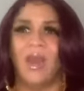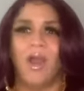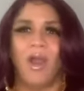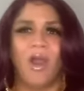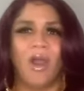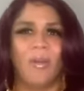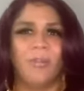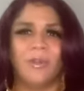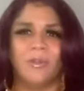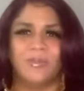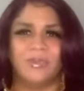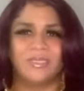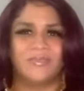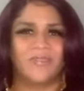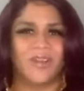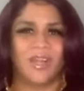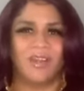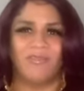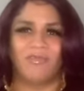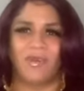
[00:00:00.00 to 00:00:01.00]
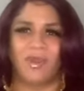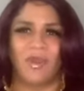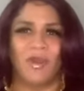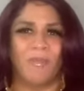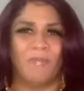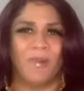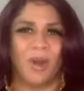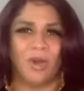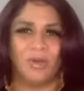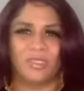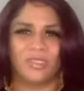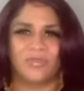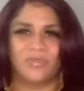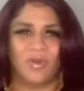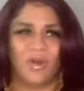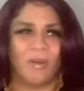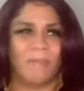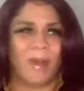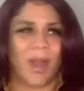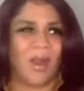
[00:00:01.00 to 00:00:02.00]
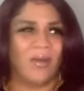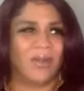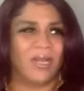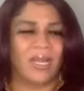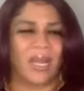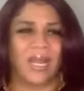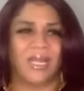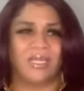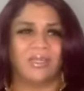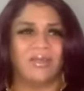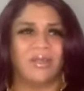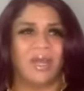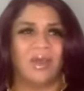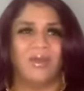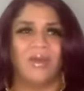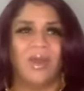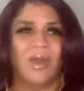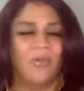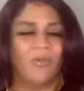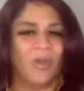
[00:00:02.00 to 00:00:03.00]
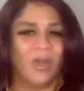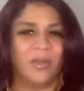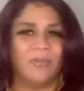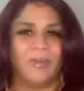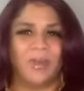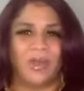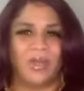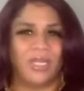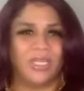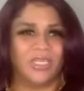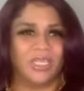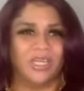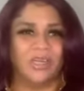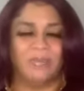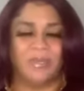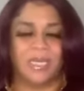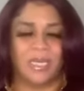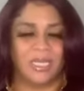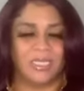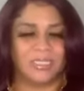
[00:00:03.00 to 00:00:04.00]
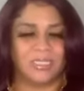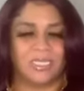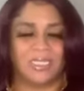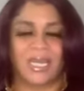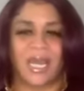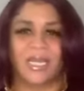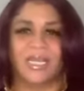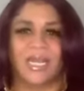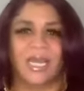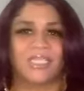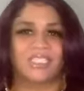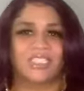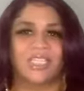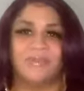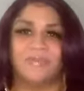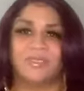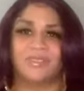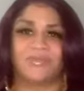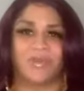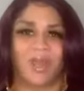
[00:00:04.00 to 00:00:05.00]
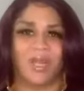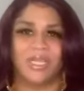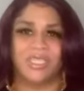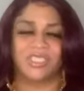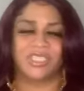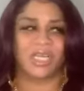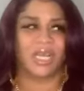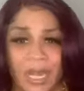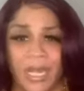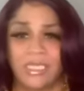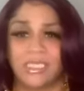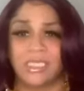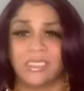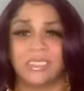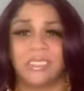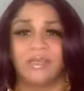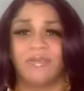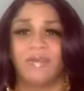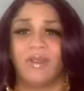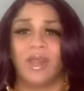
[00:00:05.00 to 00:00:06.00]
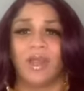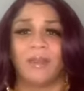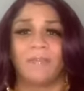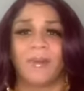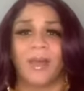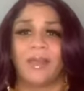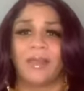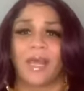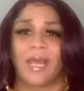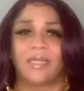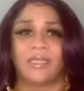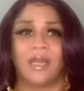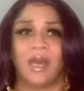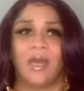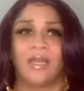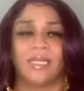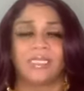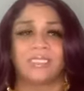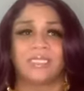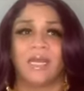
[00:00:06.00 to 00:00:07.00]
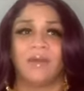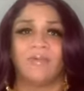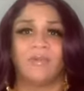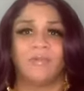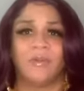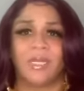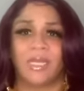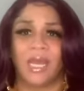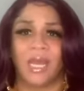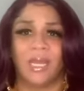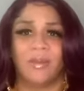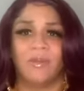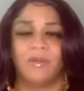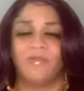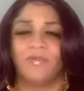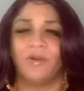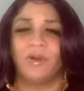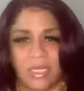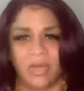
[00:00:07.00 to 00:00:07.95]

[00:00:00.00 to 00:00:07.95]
Aubrey was being real boastful about it. Like, you know, what are we going to do? Because it's like she was running shit. They just agree. Everybody like, nah, that's not what we came in for.